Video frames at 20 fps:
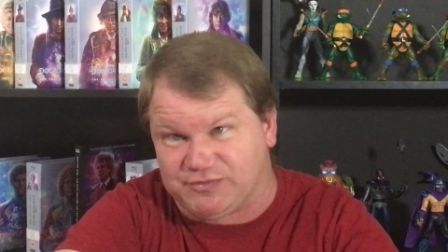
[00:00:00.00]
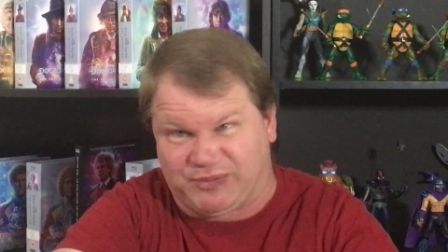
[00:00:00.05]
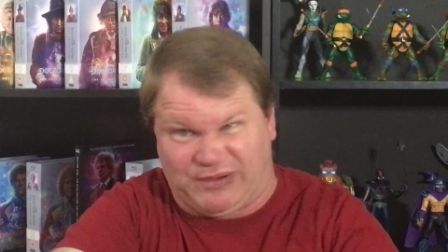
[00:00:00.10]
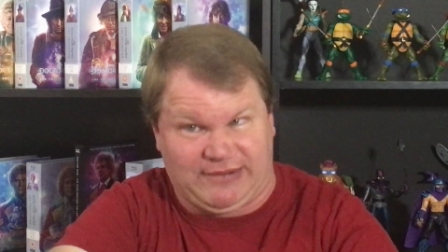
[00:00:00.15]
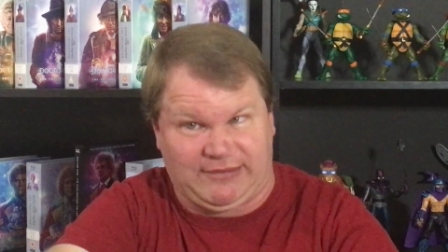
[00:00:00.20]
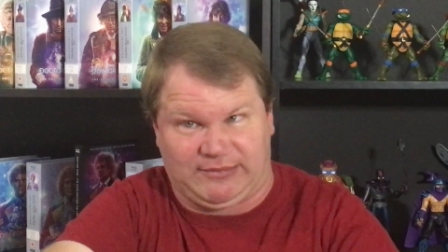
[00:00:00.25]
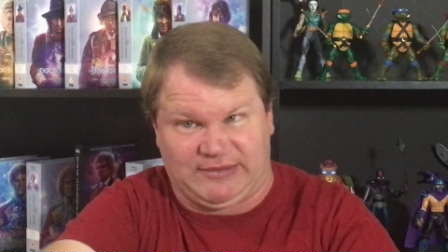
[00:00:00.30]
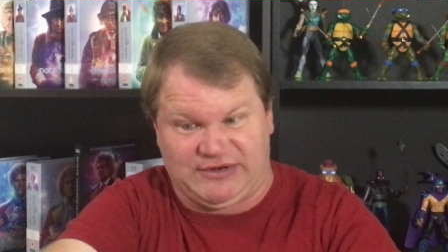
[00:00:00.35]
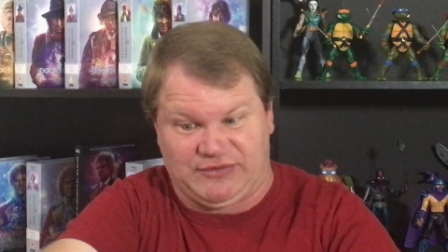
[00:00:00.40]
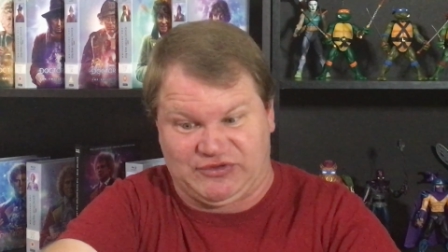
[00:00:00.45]

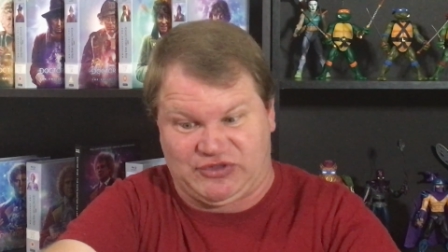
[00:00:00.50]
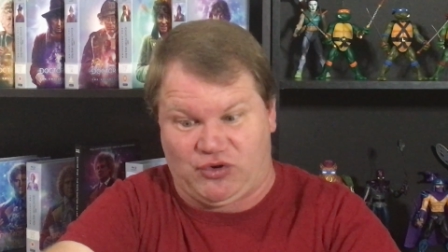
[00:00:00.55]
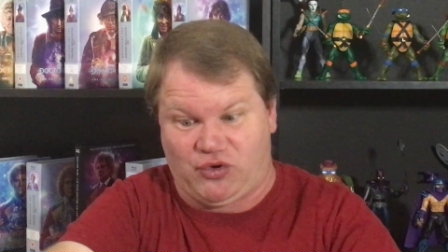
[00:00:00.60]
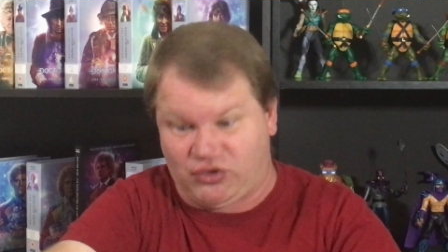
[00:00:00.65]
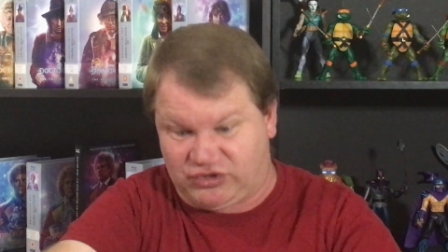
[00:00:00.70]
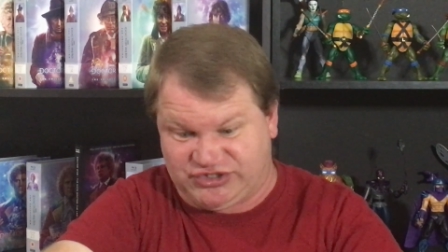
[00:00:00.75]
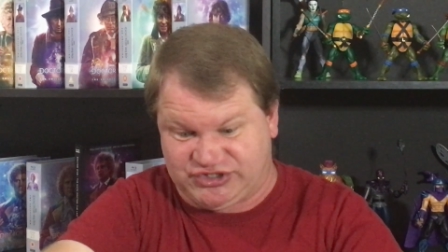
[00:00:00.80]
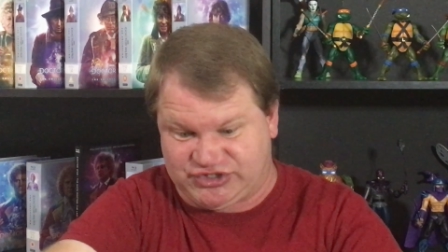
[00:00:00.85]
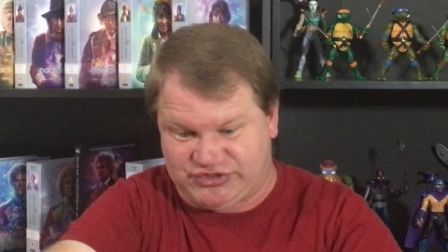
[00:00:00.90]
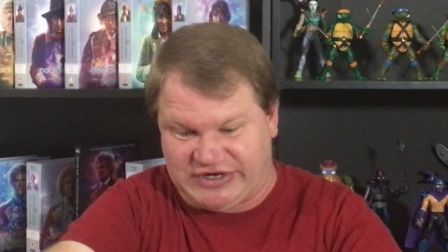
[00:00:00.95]
probably with
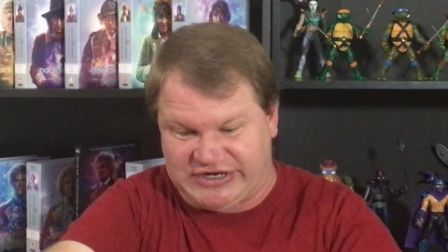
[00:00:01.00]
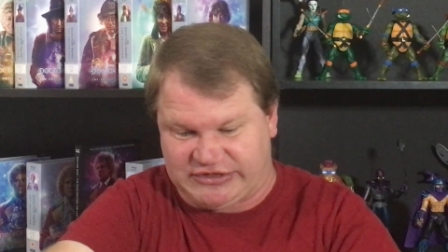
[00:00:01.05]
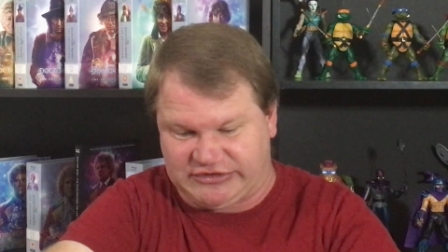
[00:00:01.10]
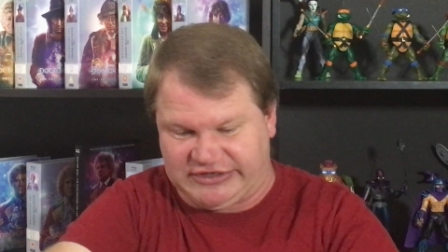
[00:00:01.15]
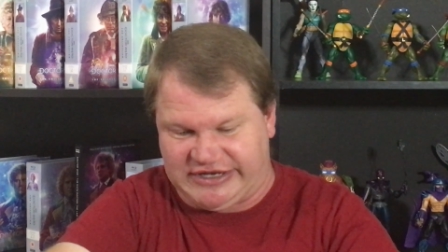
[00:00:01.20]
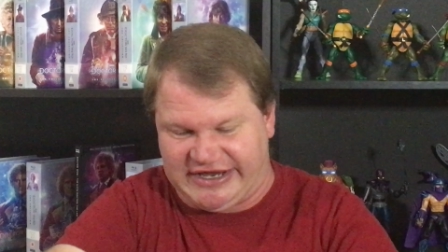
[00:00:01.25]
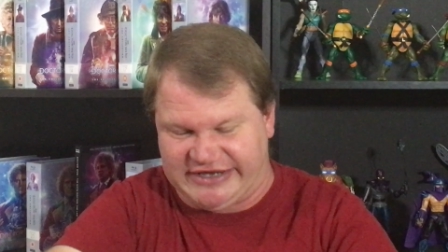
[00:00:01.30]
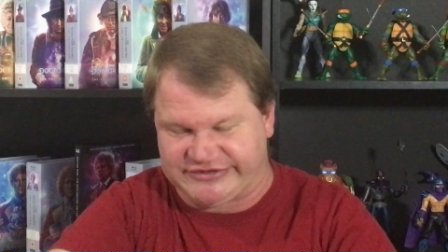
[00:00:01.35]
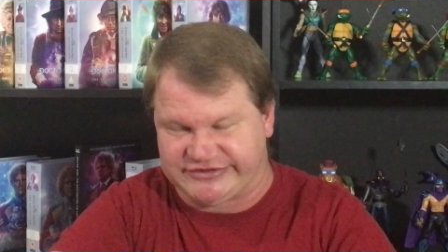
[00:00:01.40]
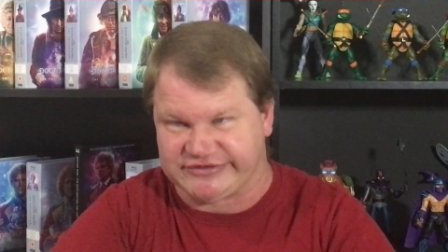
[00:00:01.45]
horse
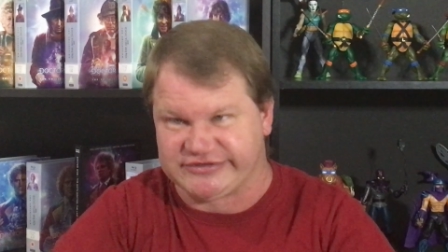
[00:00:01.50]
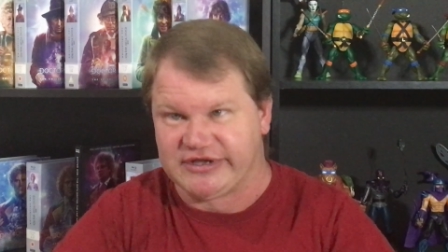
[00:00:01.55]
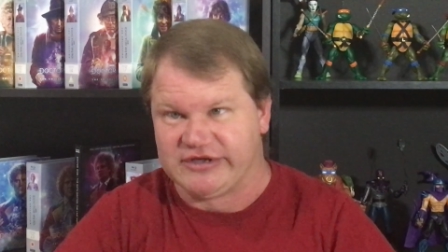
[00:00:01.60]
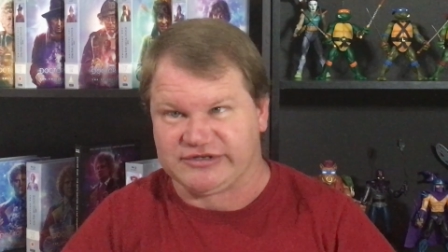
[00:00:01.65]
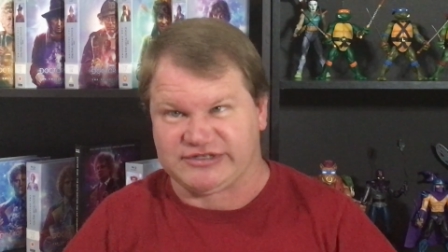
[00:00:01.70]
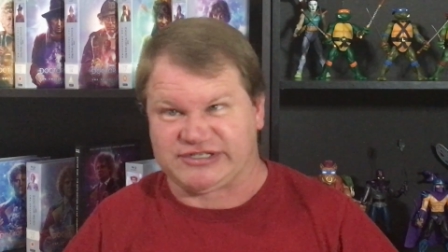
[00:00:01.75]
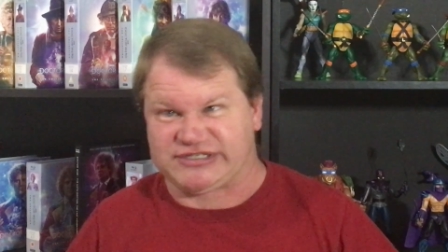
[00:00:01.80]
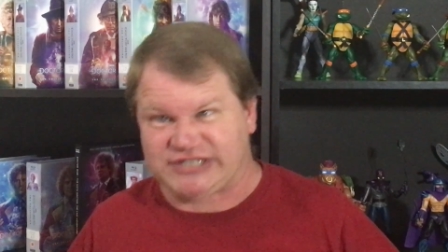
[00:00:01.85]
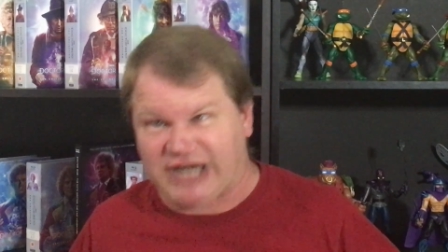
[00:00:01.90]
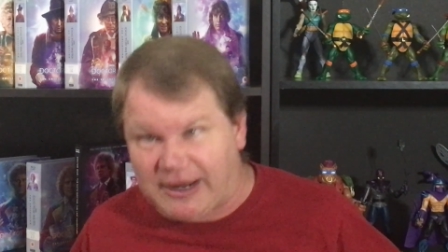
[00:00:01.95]
tranquilizers,
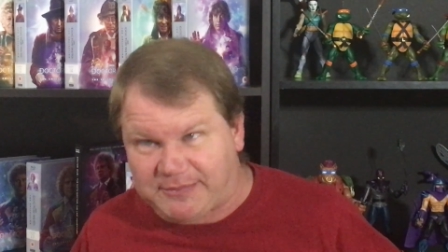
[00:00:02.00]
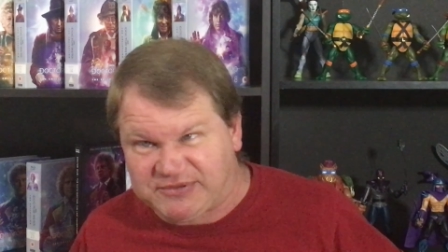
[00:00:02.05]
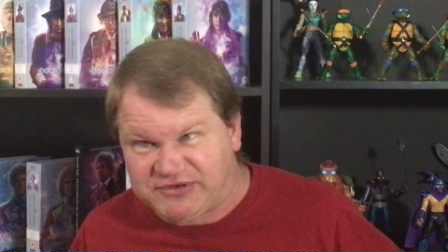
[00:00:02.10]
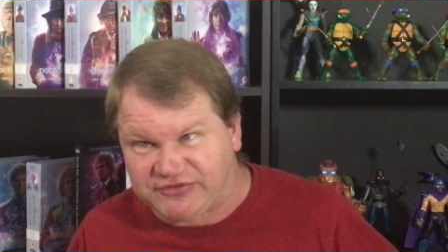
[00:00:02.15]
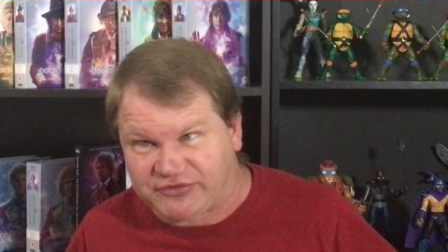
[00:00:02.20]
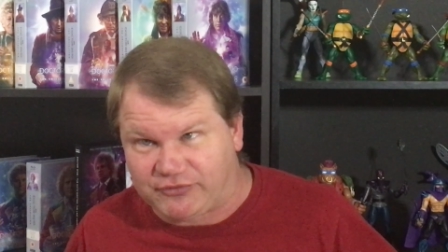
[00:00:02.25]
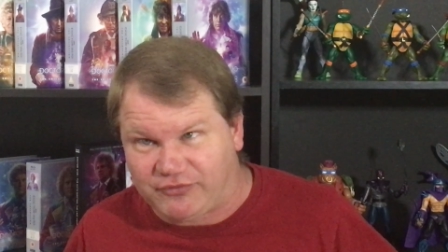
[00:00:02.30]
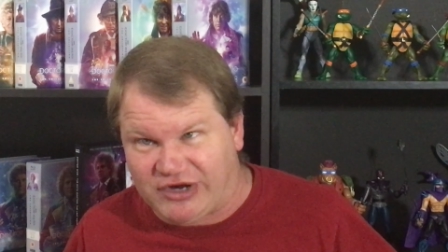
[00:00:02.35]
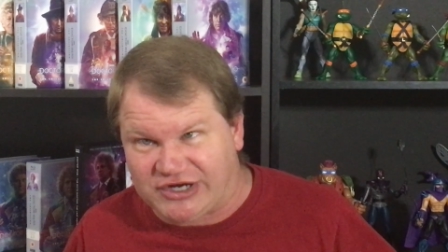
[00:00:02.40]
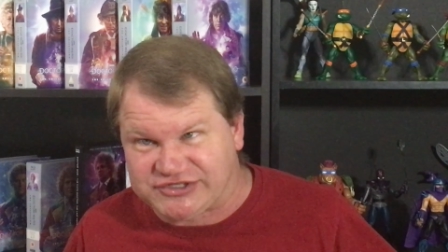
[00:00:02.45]
to stop you
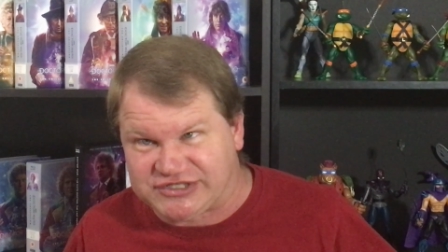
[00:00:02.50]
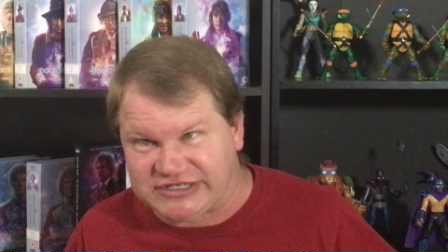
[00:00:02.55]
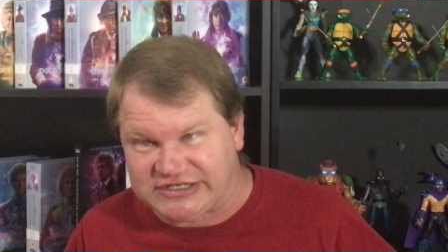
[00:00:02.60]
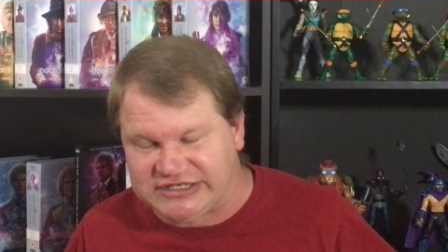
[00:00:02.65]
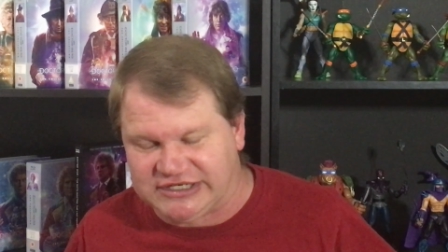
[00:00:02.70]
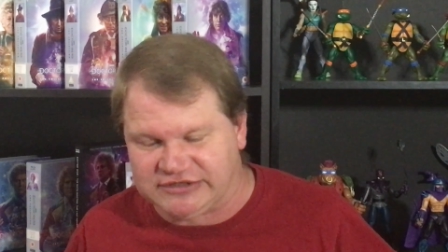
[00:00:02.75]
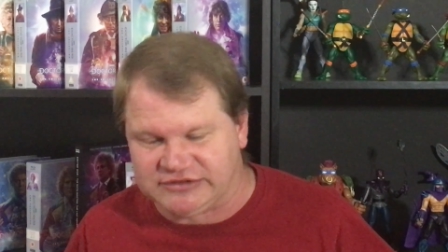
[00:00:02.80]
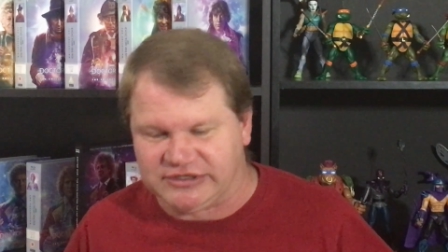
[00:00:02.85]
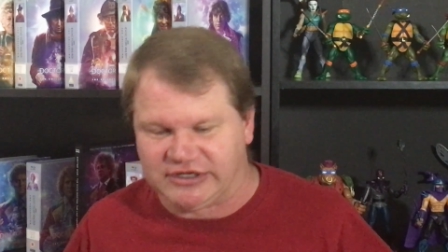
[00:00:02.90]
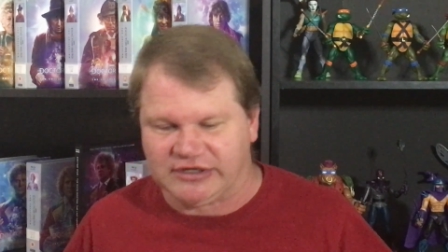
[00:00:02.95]
from watching
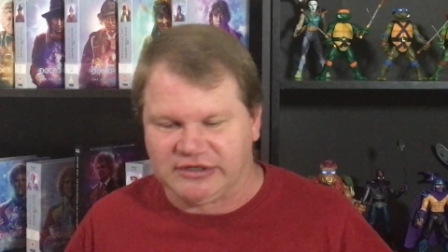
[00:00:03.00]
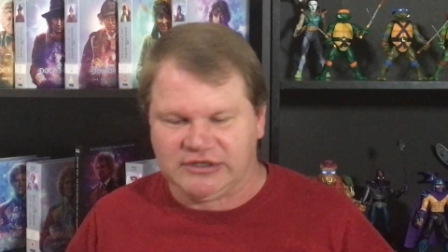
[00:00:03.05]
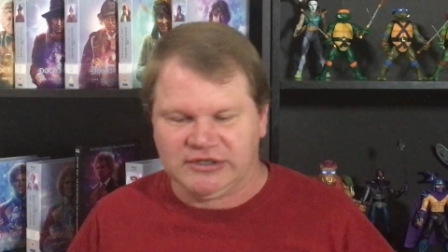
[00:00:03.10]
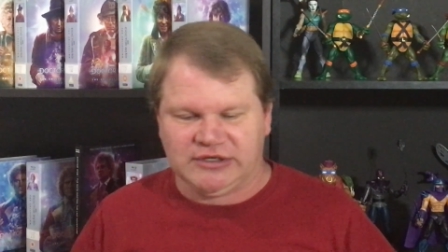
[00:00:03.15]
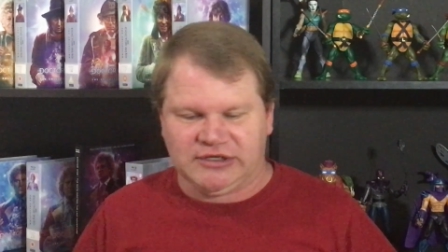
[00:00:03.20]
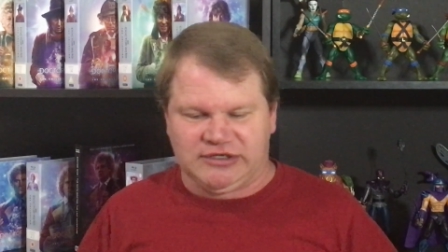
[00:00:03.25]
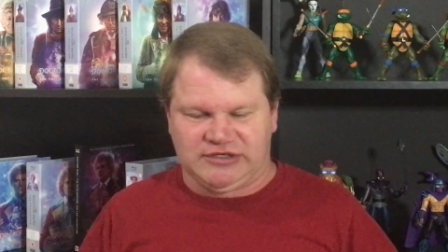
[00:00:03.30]
Kinda.